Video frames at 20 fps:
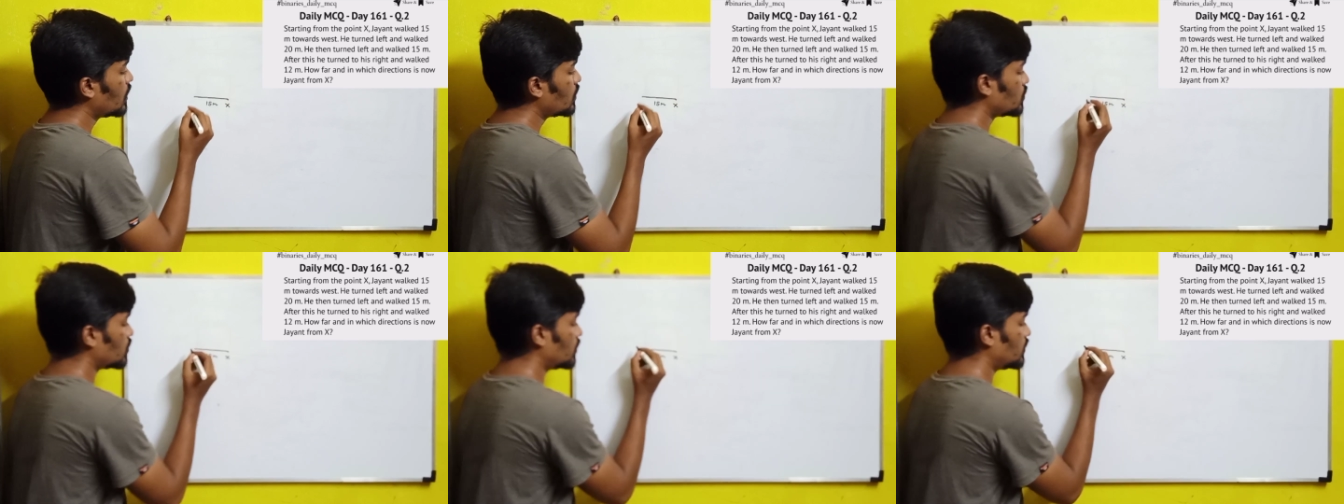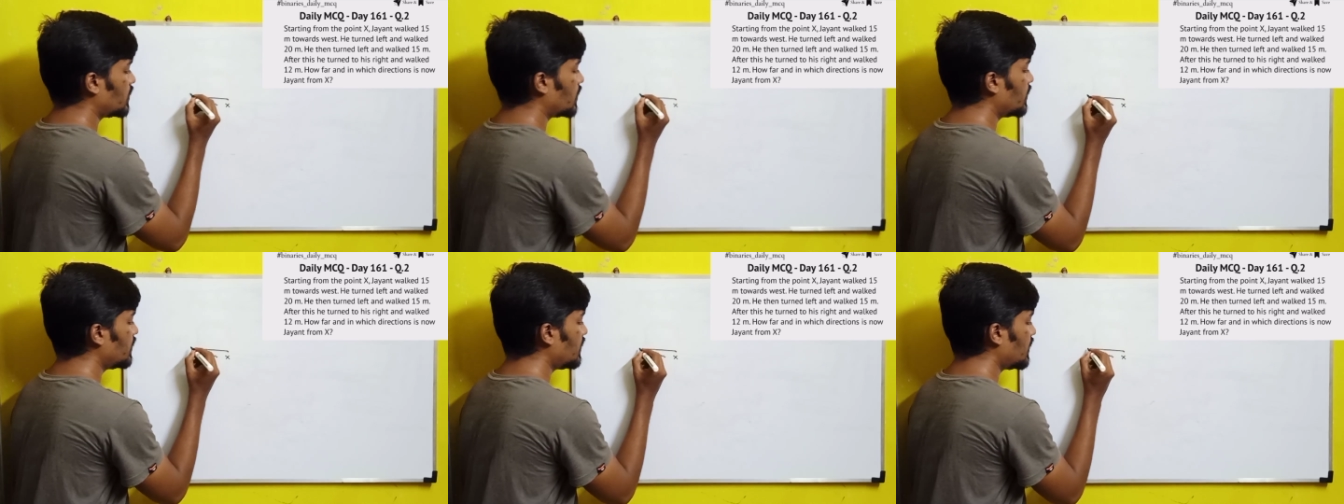So
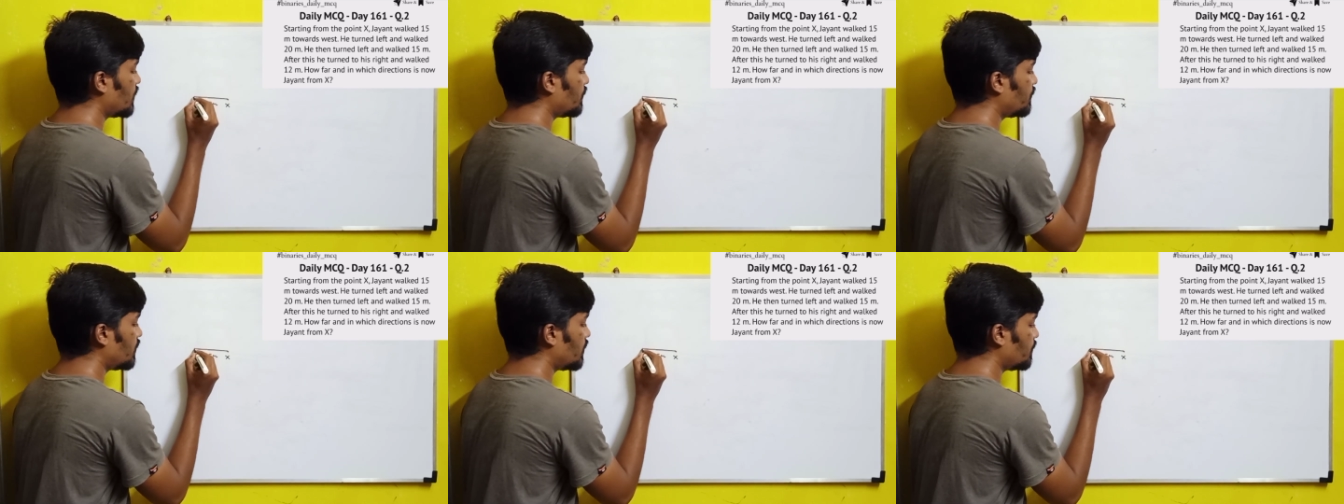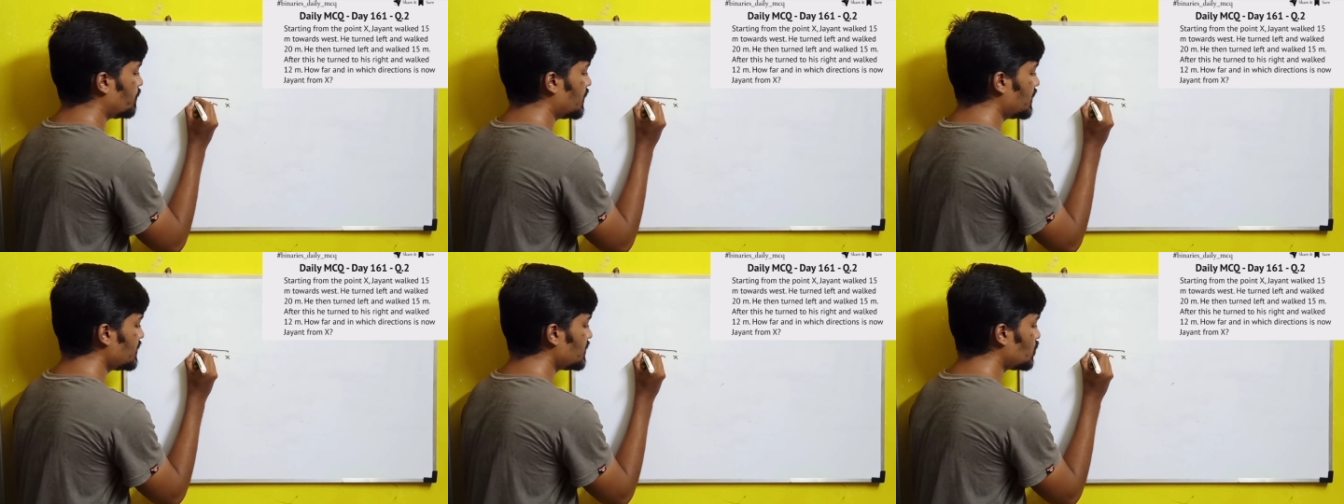turn left
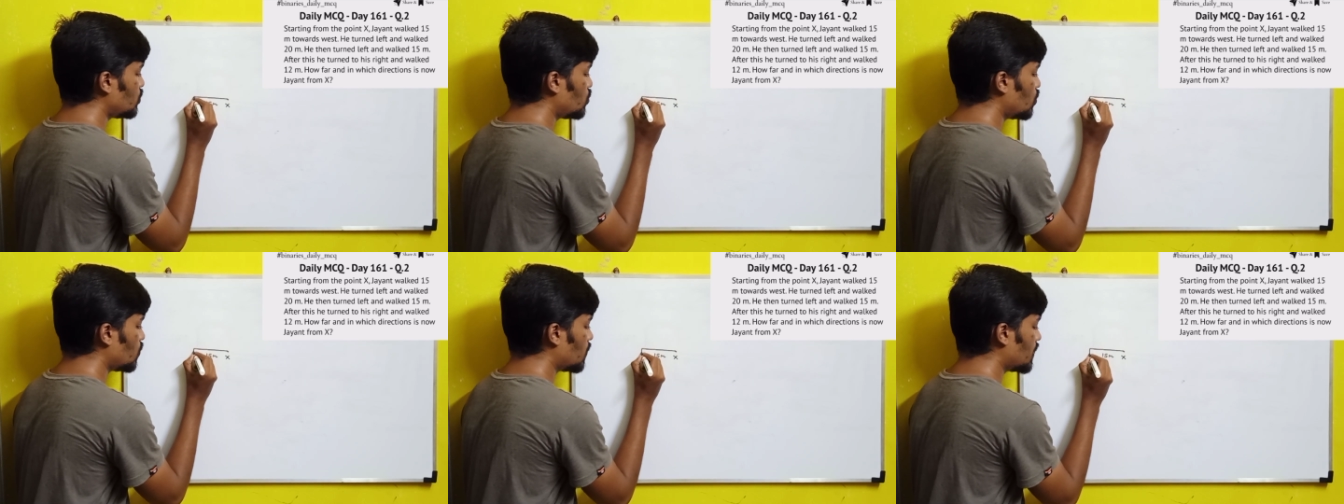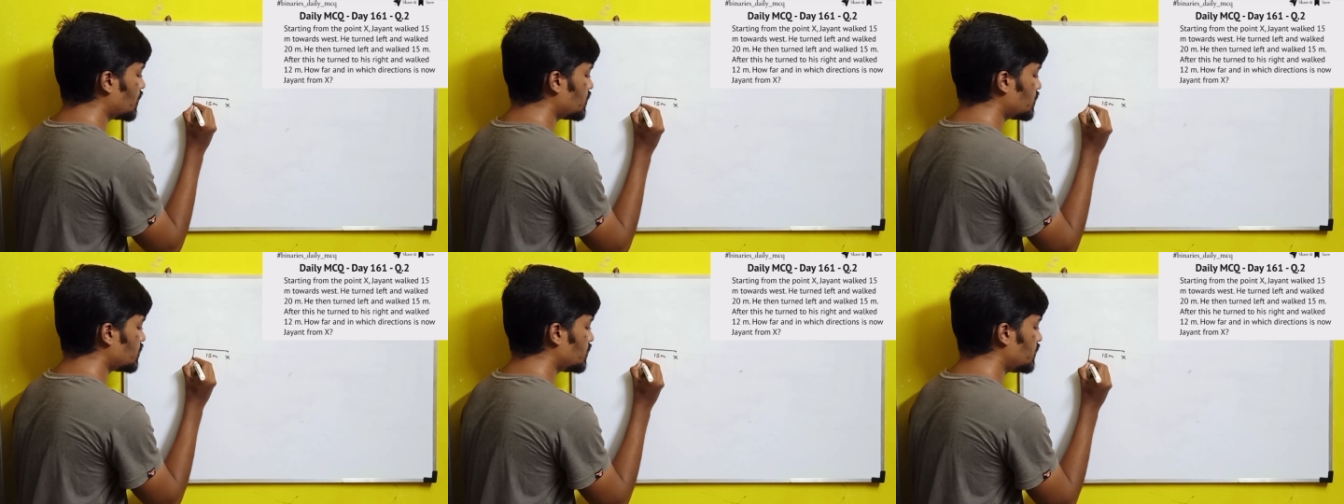means
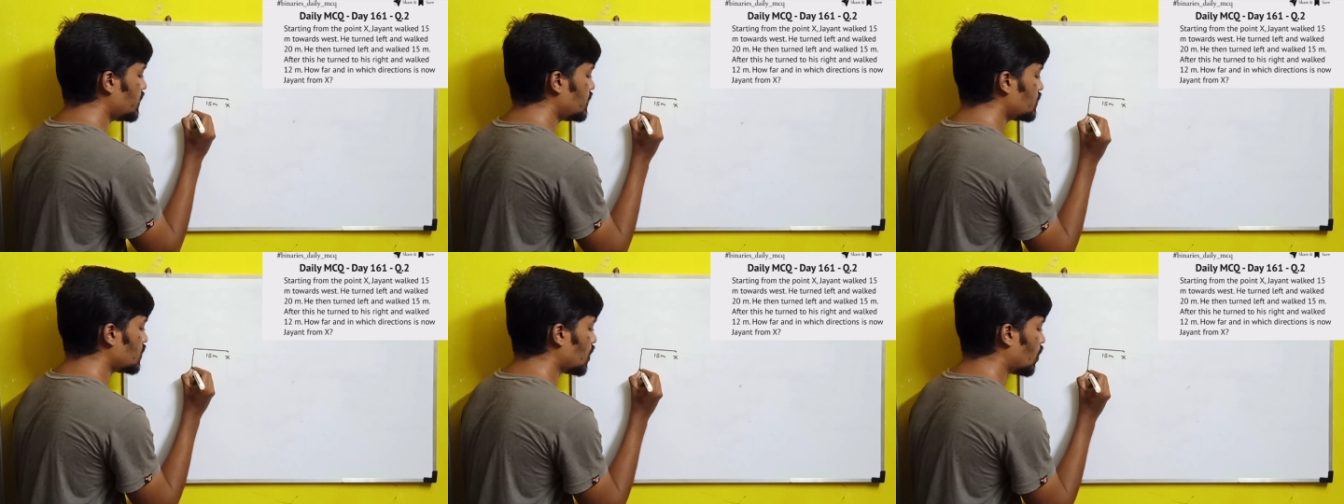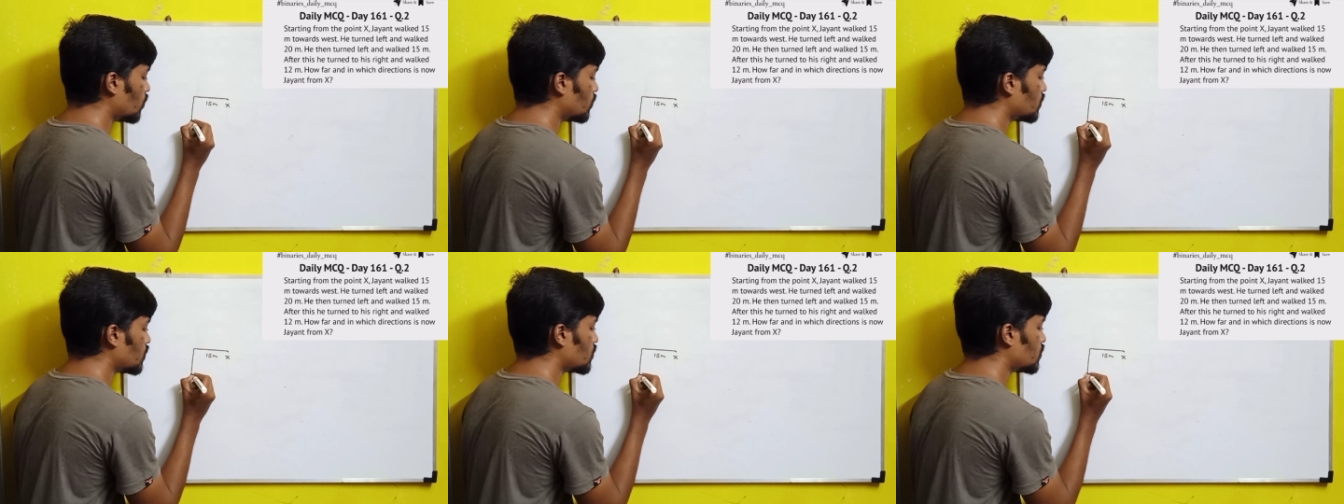towards the south.